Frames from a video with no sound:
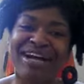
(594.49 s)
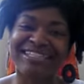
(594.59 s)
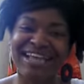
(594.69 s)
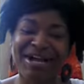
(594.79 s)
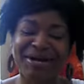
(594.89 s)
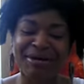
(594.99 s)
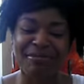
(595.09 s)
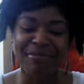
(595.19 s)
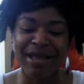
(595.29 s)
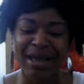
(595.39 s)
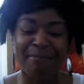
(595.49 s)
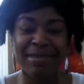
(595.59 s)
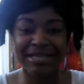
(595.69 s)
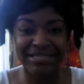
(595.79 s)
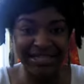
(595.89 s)
But um,
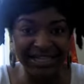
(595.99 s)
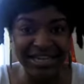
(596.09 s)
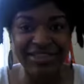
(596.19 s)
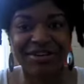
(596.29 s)
mentally,